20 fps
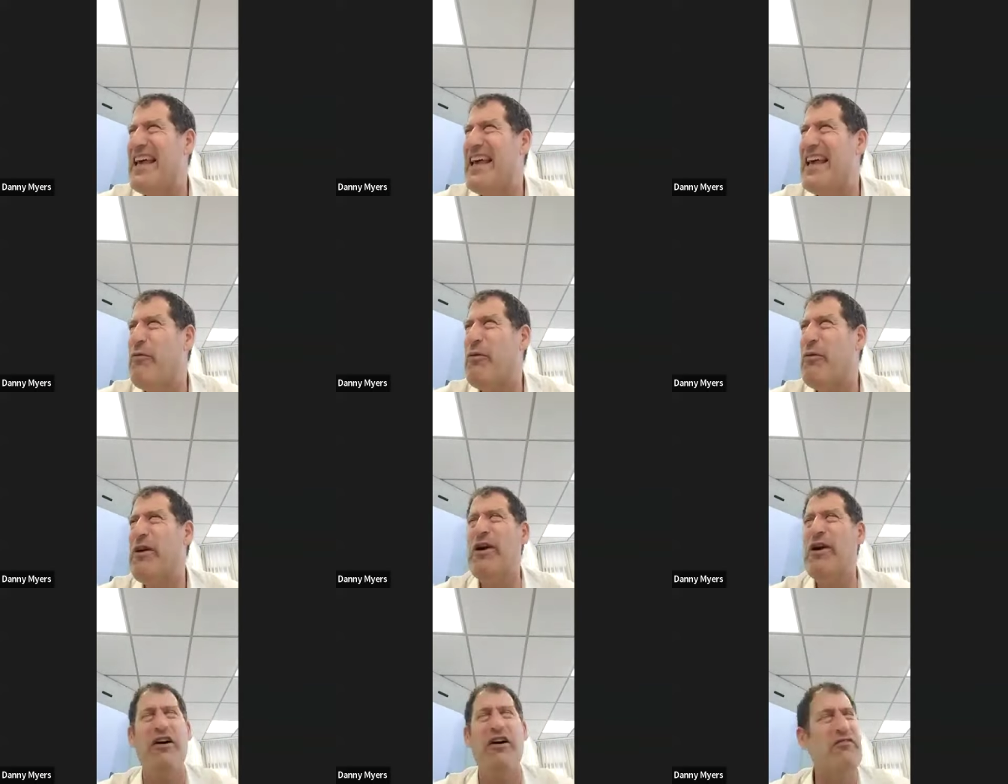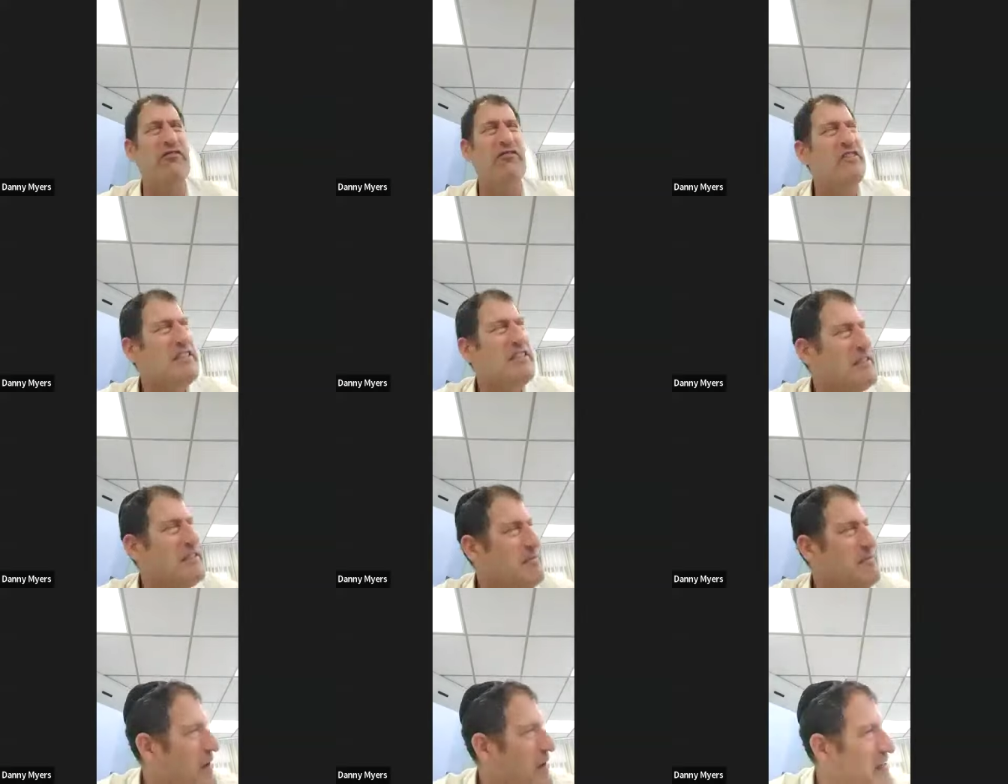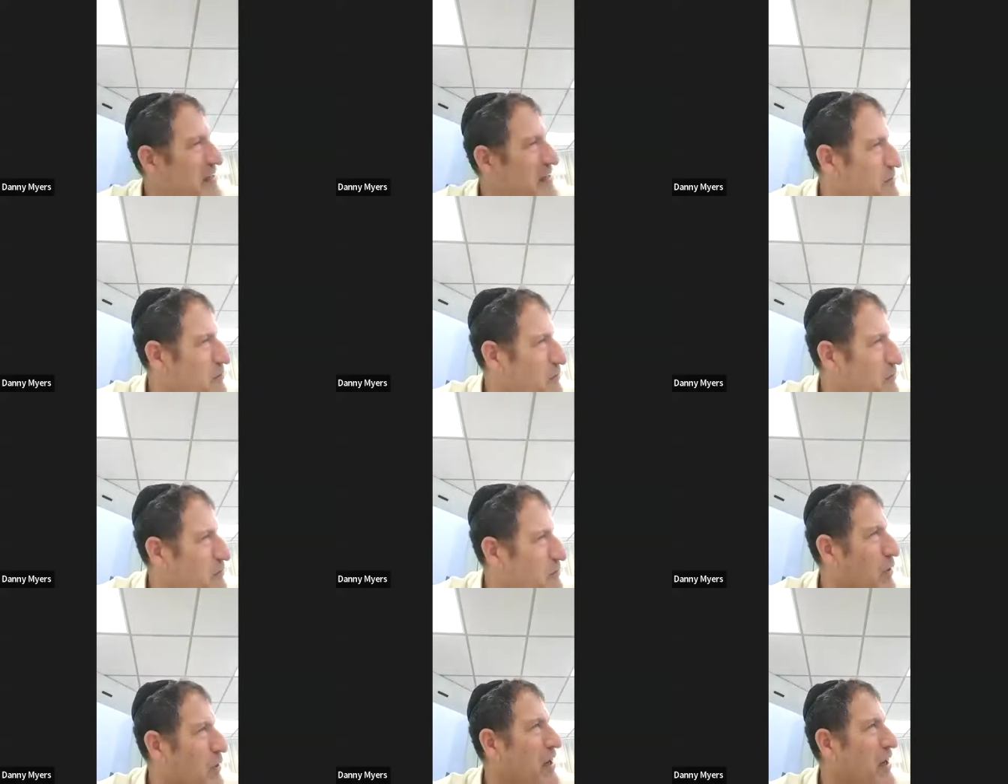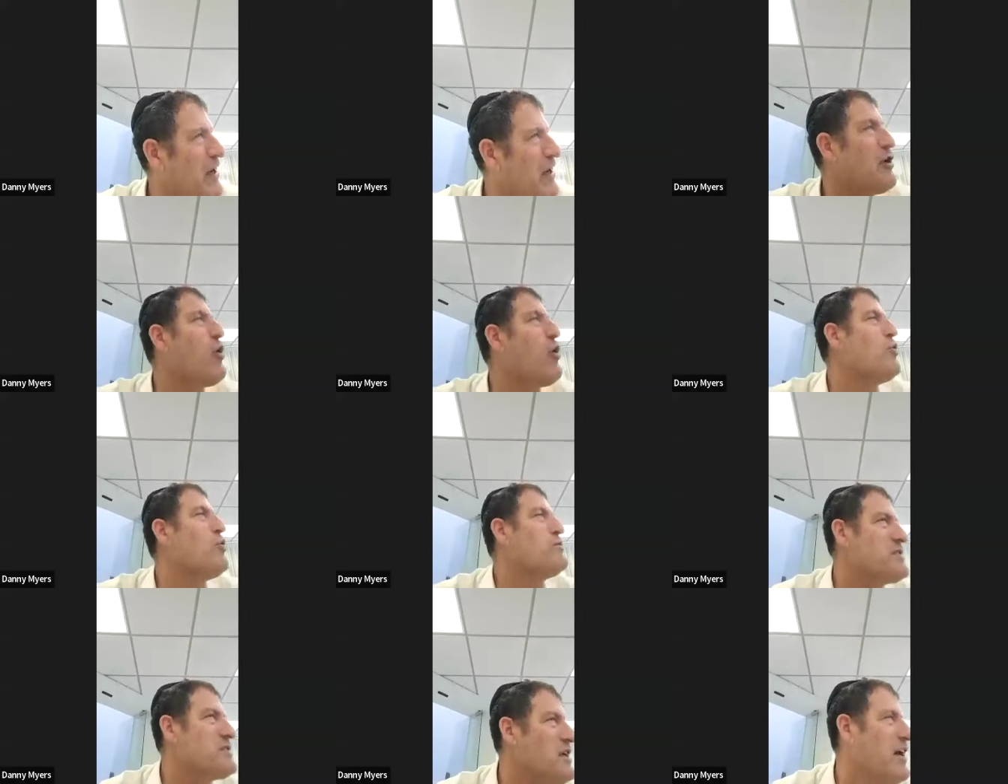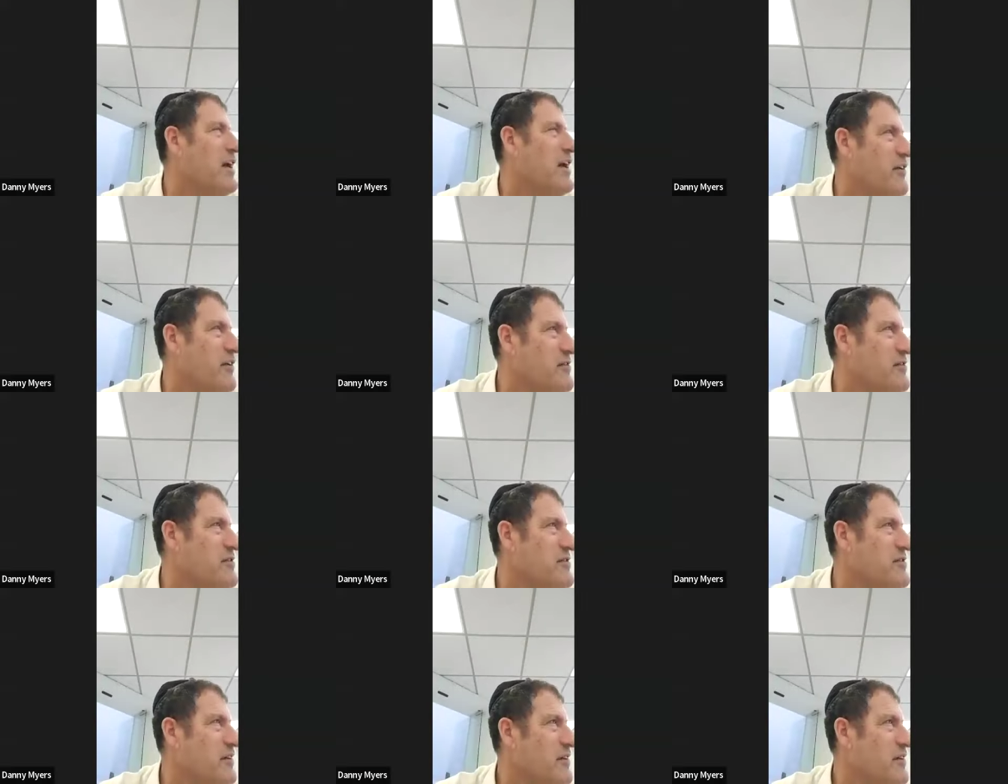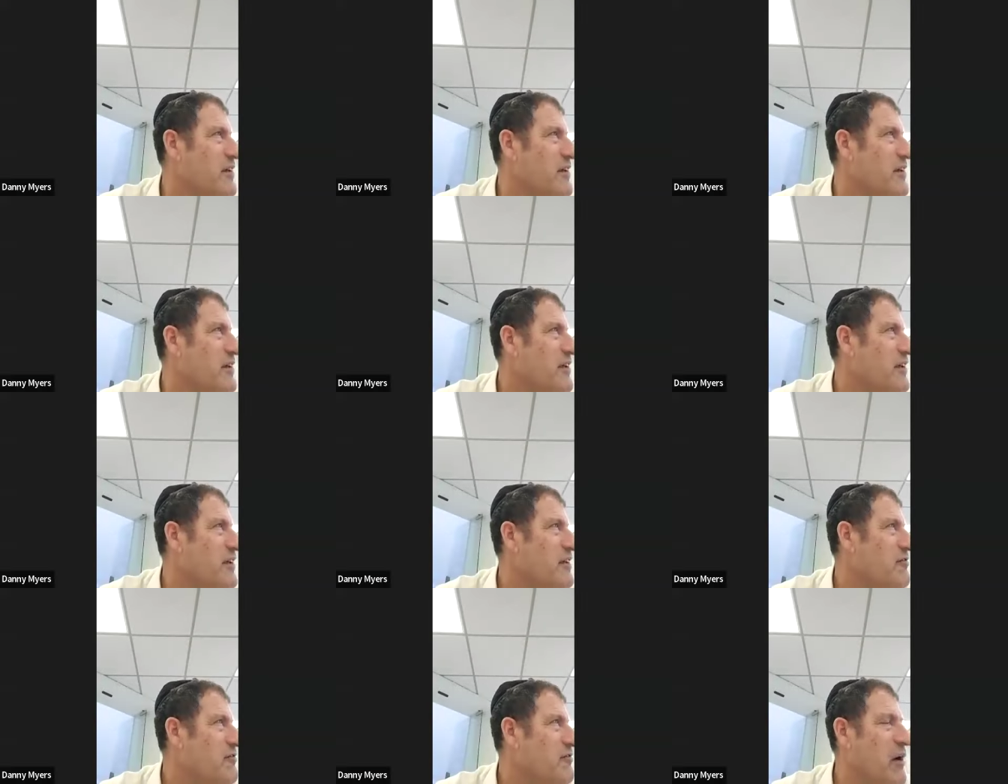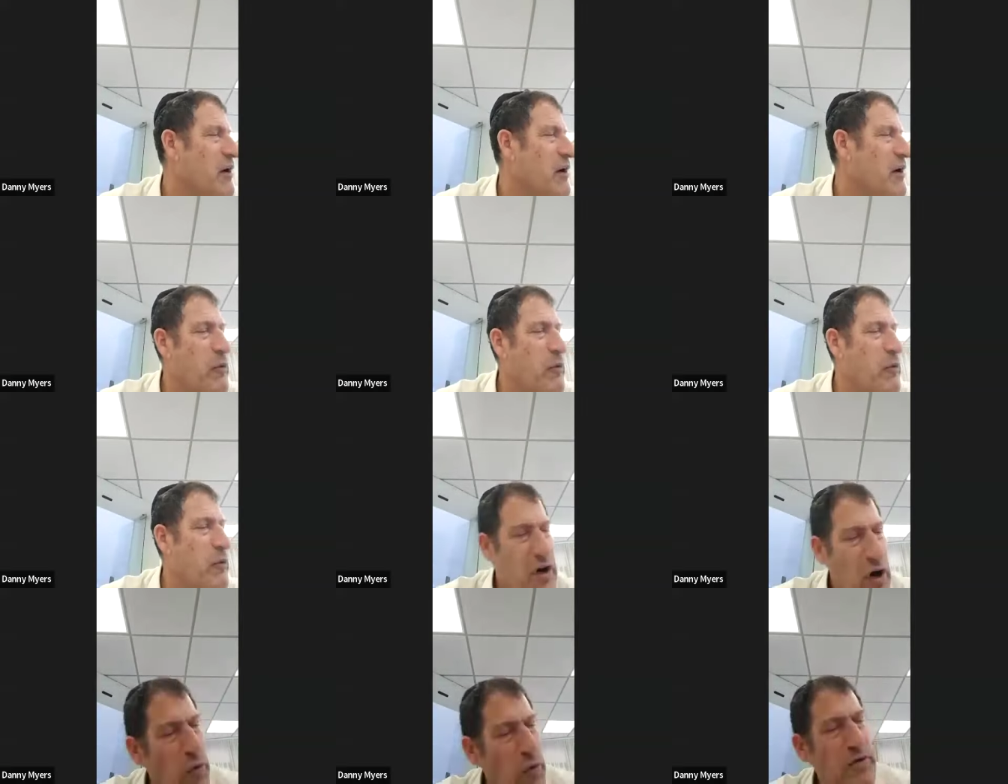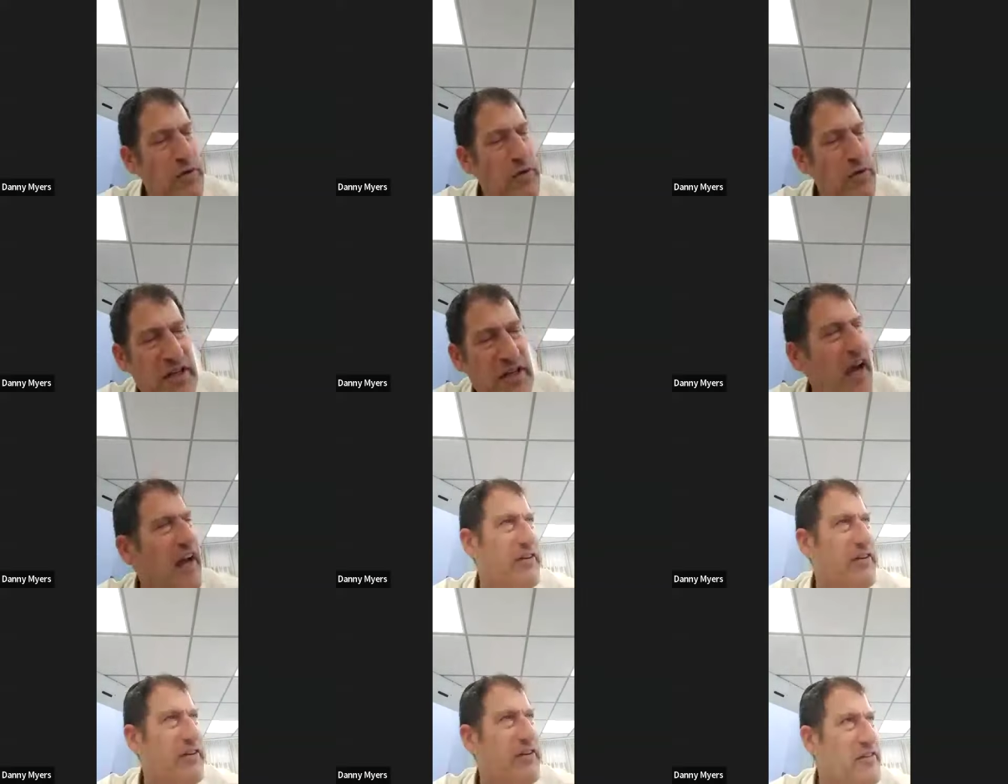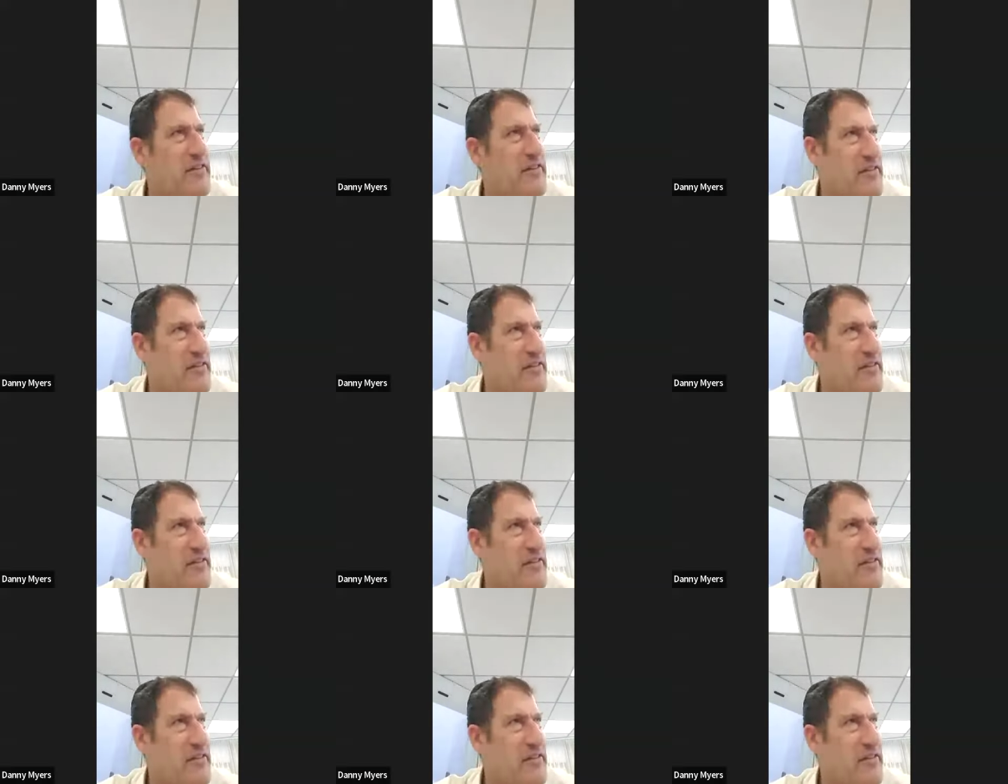We are responsible. We are co-signers, right? We're co-signers.